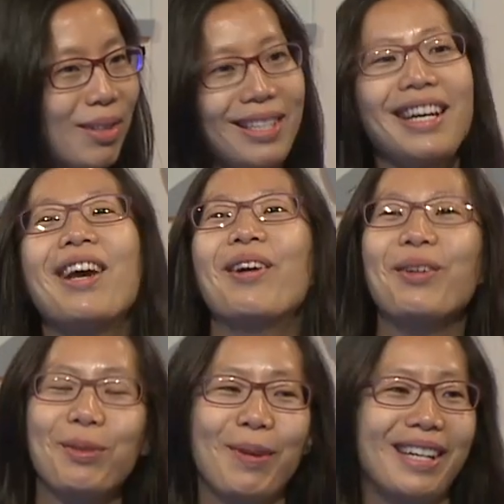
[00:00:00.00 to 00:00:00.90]

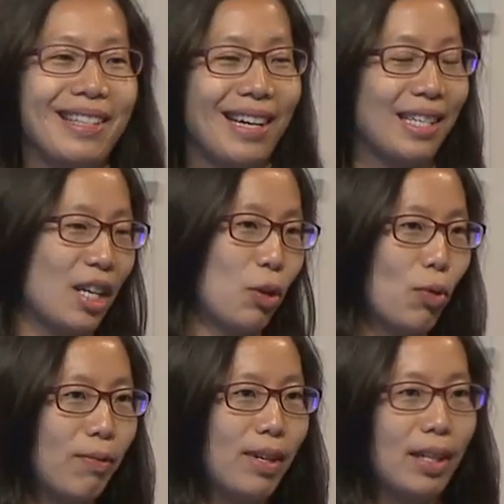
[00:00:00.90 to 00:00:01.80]
CEOs, when they say
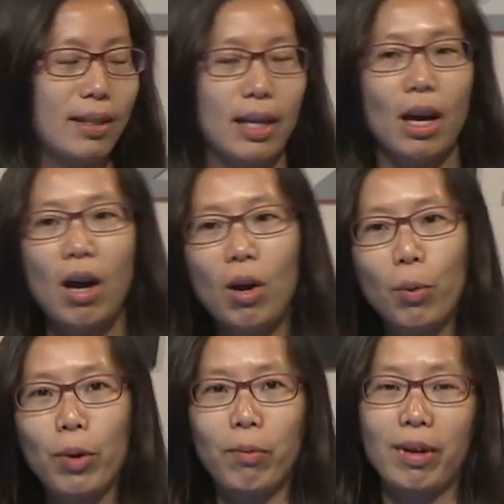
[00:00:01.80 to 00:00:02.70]
data-driven, they say, oh,
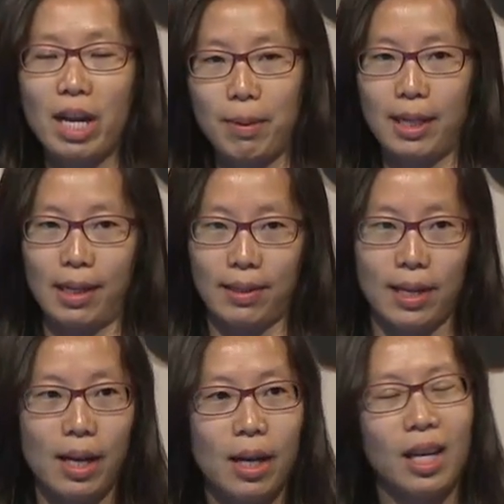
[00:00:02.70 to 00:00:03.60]
we run A/B
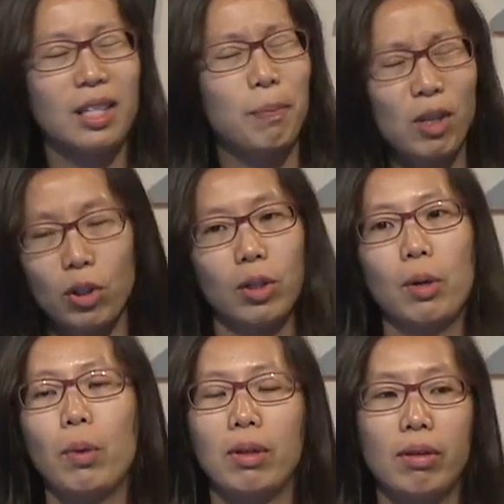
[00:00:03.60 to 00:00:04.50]
test, especially
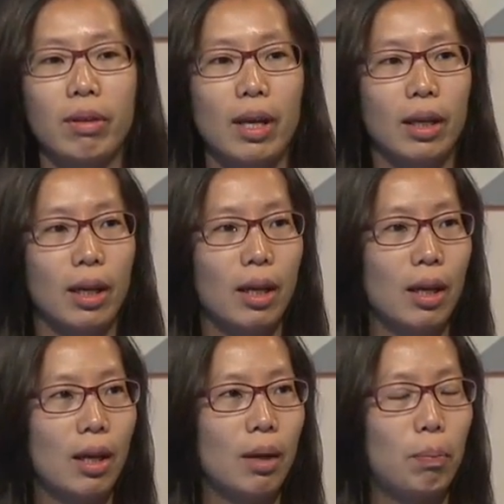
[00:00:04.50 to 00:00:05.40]
when you think
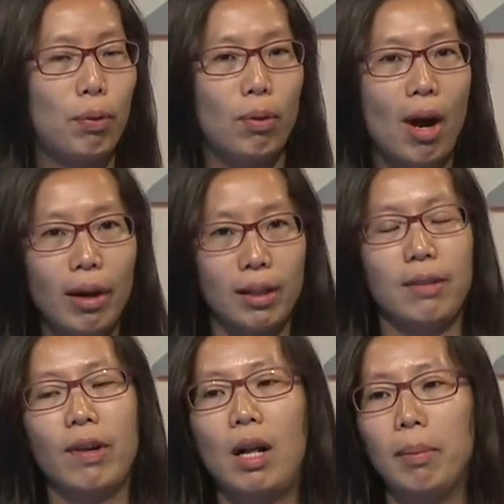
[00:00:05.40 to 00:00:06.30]
product
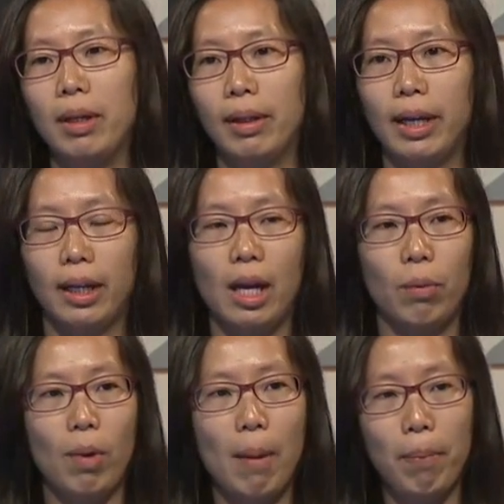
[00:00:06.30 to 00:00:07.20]
development, like a
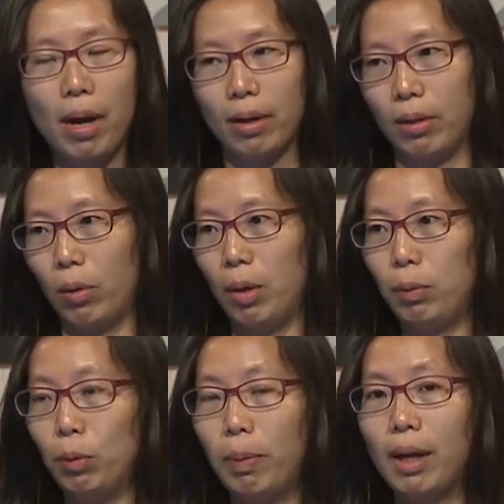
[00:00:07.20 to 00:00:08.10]
red button or a
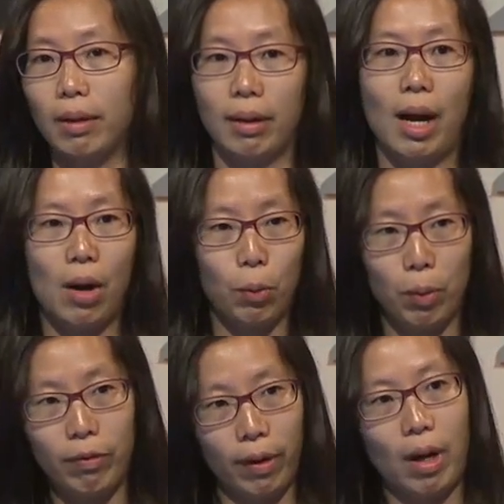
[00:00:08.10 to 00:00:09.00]
blue button, how do
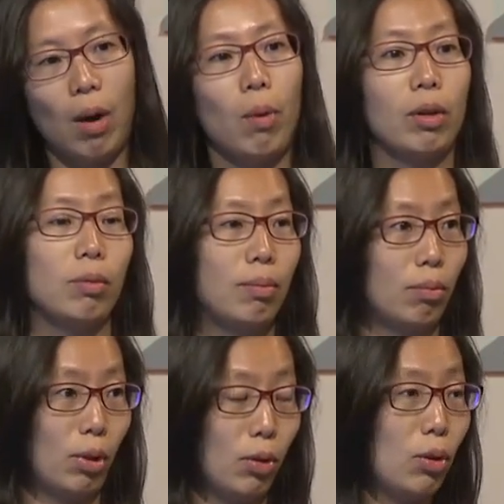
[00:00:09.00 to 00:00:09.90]
we figure out
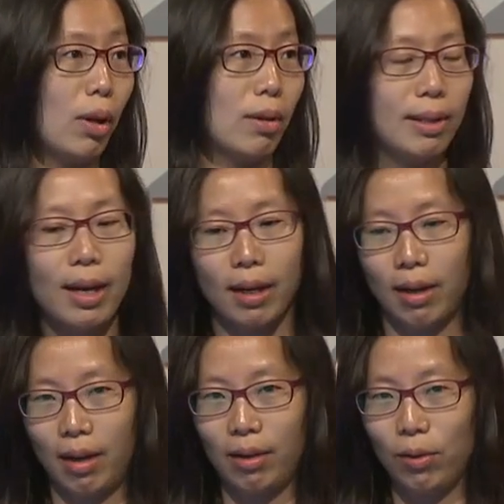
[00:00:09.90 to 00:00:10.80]
what to do on our site?
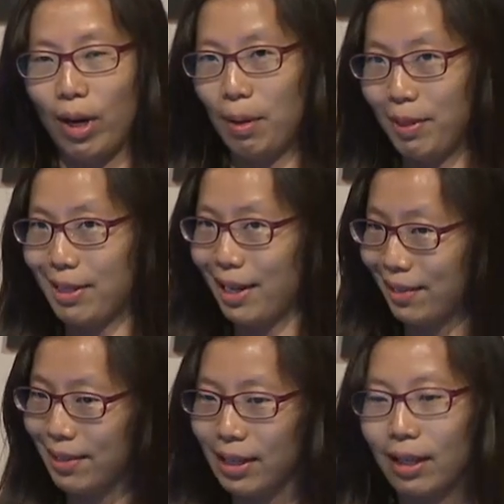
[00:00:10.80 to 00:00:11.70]
You A/B
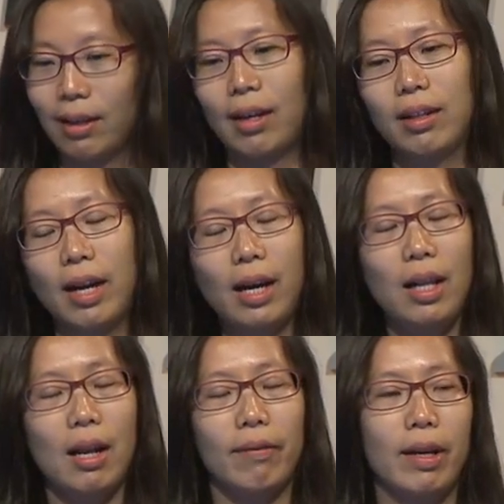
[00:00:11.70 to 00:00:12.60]
test the hell
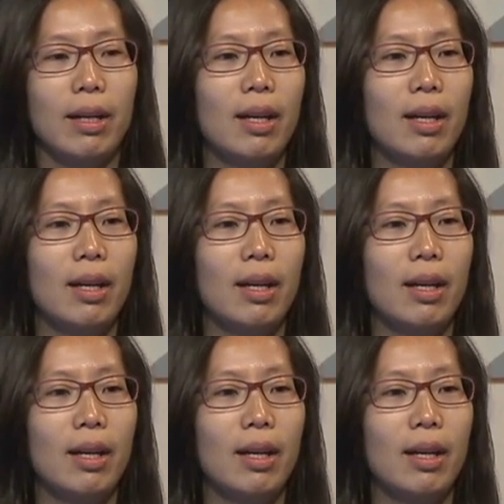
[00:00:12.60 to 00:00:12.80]
out of it.